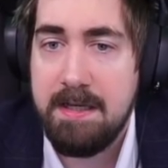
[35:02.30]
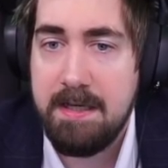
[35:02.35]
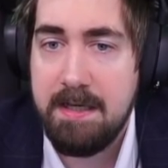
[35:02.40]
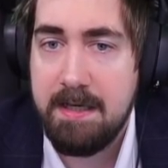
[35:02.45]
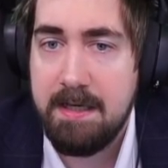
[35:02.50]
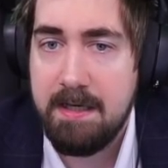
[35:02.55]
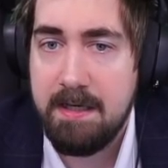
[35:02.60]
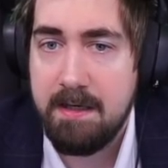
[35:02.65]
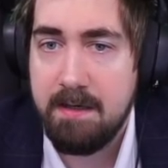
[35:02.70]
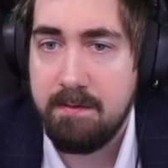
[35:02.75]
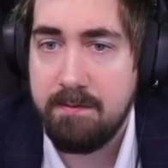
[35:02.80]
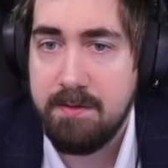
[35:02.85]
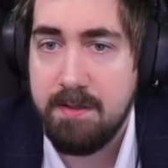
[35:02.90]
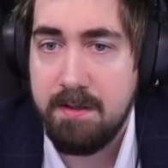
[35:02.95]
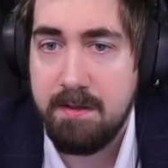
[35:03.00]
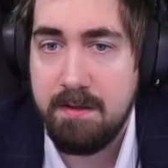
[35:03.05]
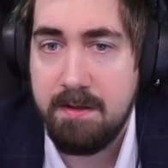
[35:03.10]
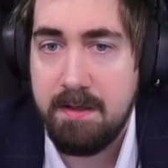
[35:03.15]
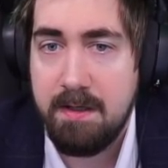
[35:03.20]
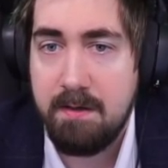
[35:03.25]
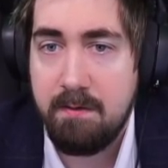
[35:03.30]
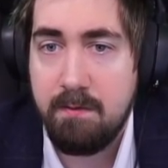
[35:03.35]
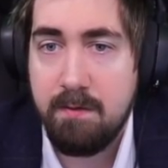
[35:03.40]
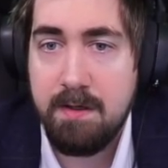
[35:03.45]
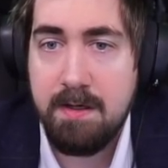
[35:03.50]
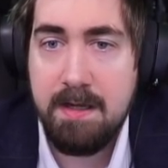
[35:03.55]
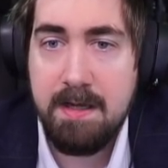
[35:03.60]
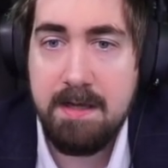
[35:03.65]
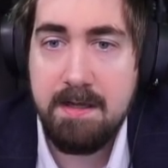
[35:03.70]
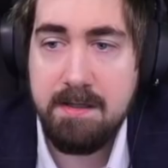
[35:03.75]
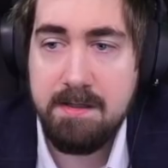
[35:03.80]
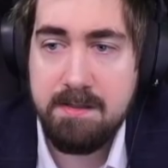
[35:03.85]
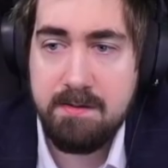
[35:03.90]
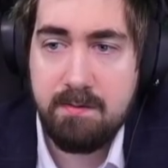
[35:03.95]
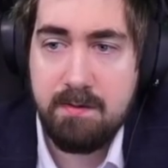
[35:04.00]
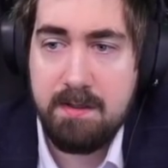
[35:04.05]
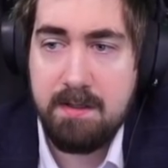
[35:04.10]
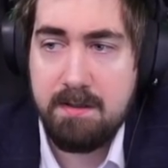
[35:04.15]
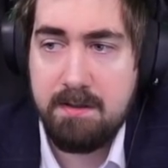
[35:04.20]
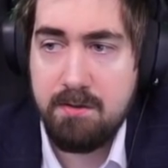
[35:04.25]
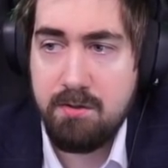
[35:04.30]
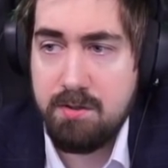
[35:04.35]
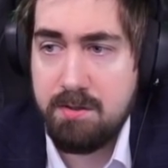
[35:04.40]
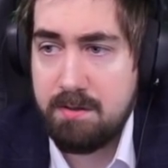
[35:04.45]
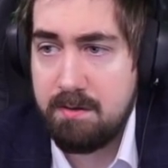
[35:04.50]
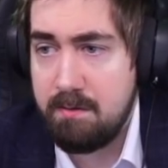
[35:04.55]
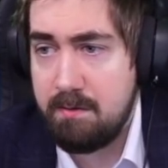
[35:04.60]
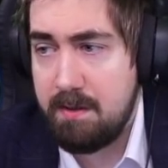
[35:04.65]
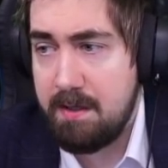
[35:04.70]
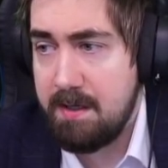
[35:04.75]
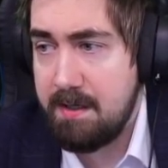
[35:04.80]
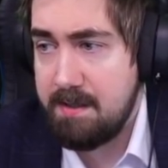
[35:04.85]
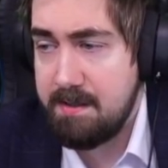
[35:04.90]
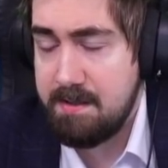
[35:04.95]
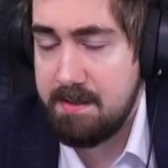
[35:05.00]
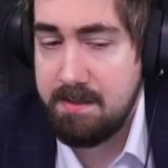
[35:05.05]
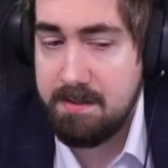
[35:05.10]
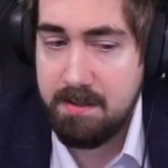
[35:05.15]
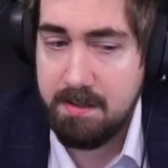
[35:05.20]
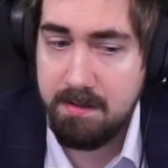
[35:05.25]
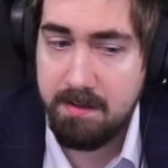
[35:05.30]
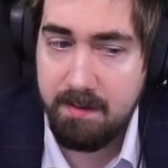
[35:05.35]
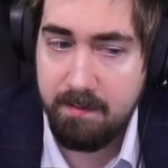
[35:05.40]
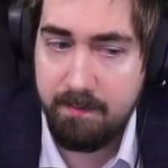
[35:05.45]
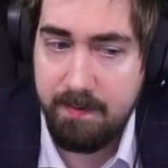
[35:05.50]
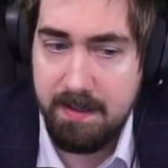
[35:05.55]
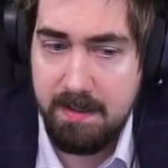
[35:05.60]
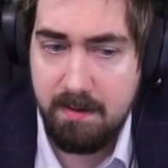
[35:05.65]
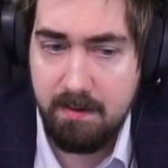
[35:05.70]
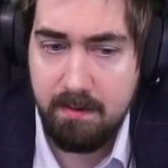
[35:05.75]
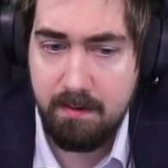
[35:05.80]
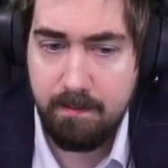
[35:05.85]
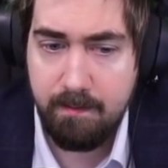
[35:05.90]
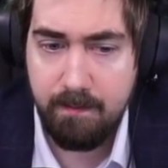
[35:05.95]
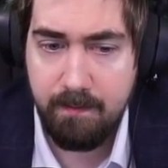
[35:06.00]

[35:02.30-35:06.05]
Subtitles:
it. I'm trying to think what else we need to showcase and talk about.